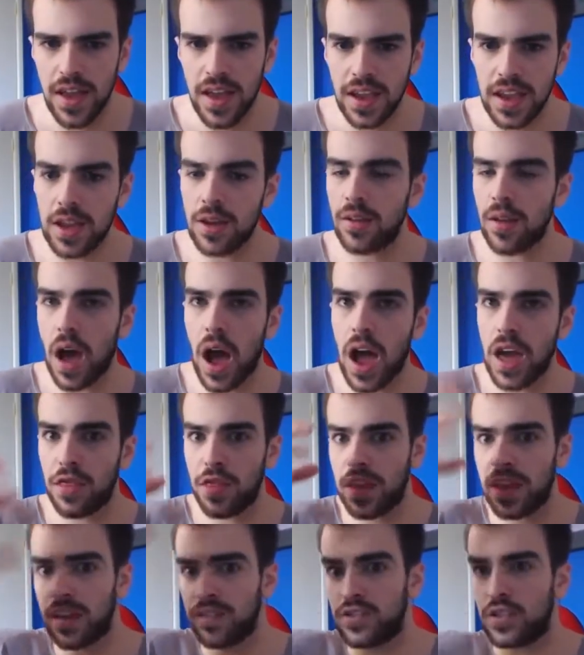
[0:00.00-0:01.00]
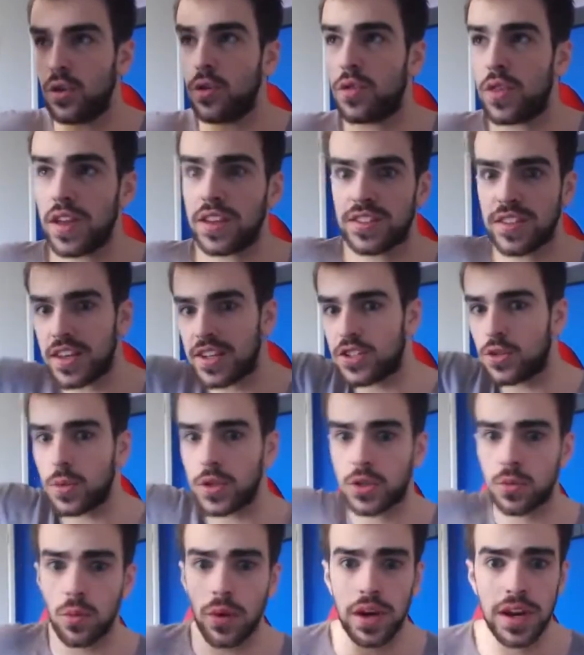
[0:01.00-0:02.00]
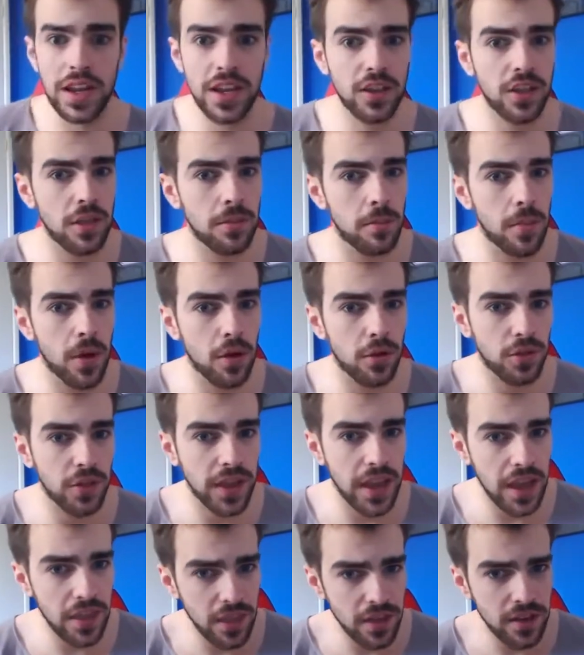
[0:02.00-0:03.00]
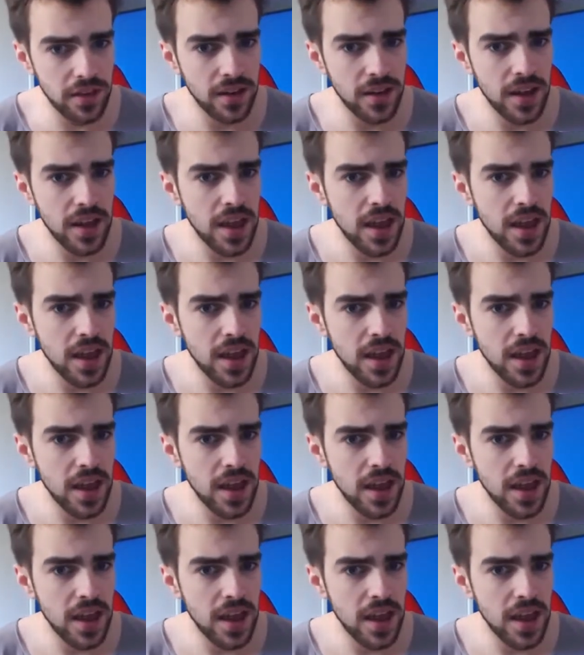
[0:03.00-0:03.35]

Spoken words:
Can I think of two things and intuition will link them both together?